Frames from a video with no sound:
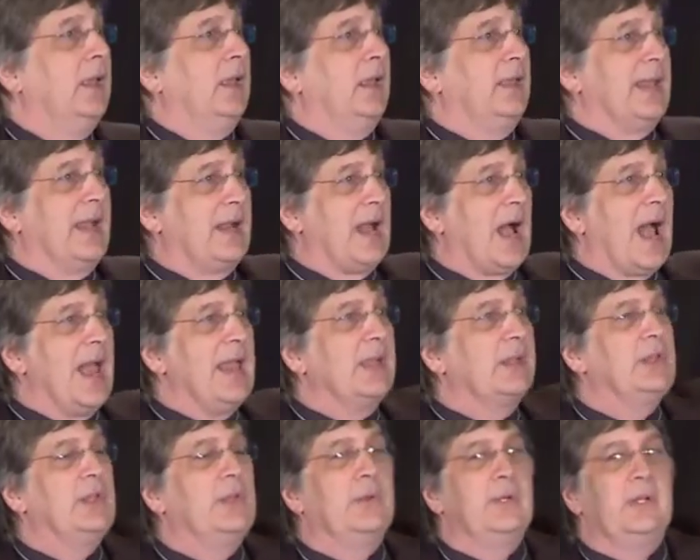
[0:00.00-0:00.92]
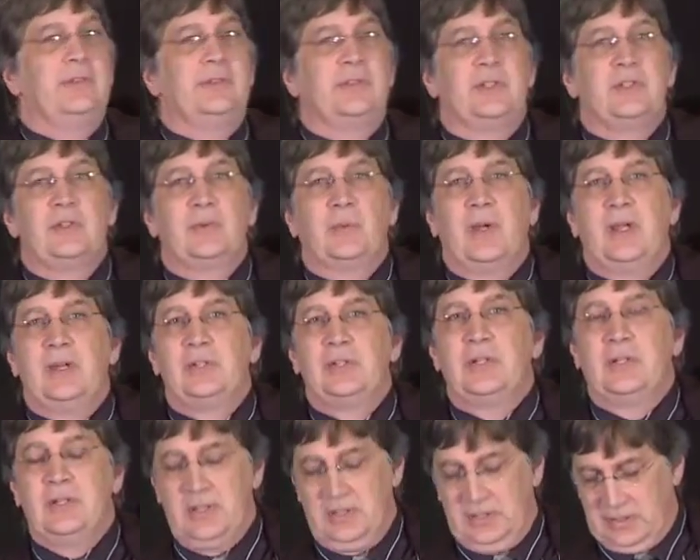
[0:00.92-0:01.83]
That high acuity
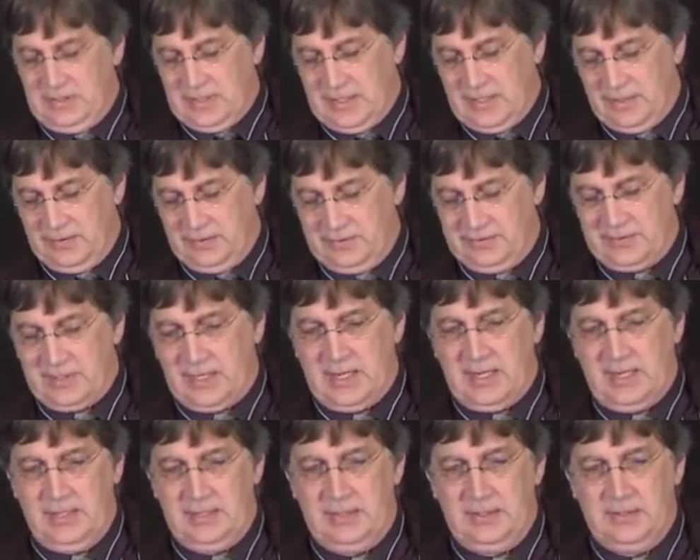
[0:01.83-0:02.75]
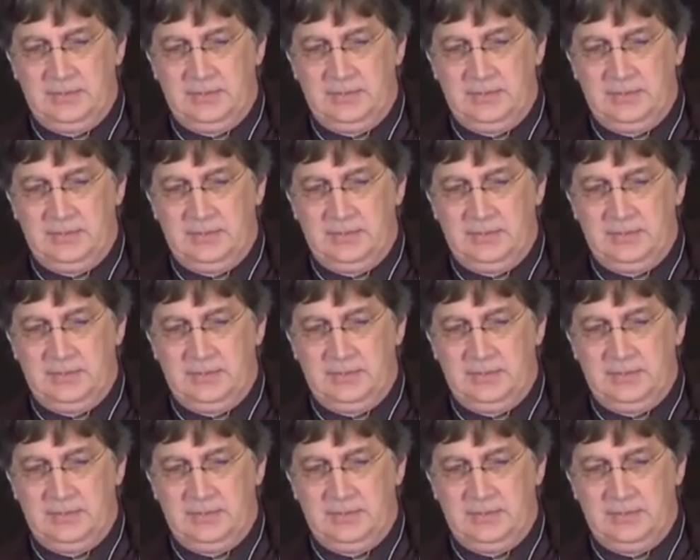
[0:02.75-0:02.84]
situation in that other slide